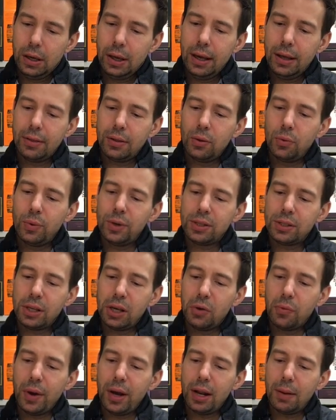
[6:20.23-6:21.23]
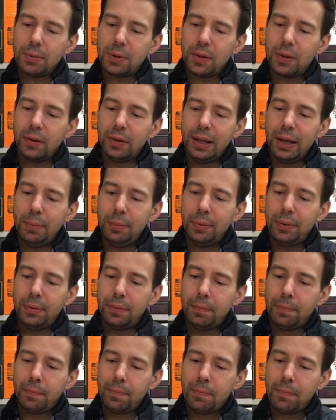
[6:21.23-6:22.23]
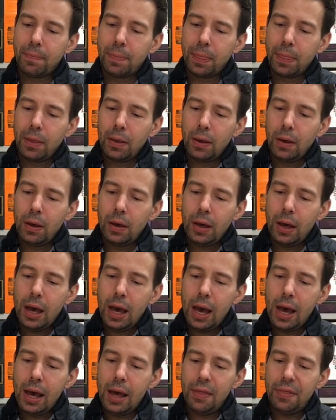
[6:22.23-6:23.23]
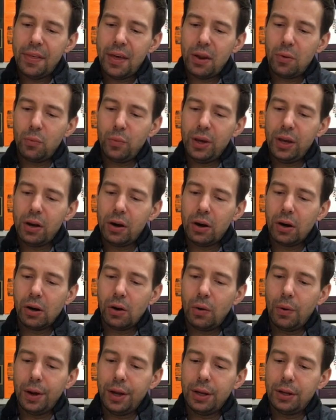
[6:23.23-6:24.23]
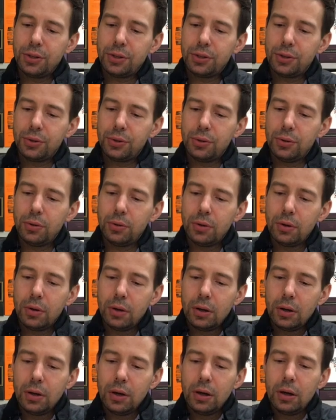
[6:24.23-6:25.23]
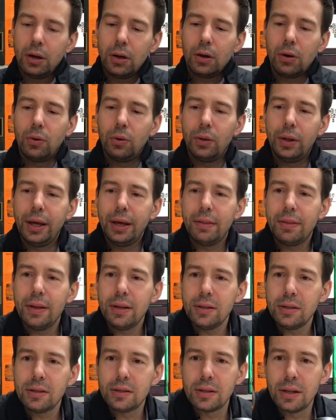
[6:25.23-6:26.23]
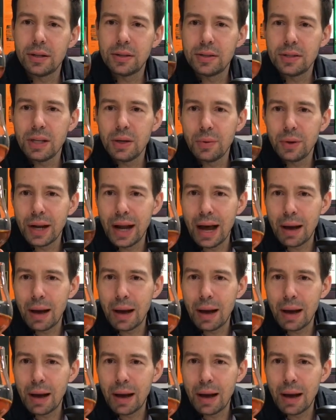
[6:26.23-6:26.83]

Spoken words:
Get the whiskey right up to the lip. And then we are going to go like this and see what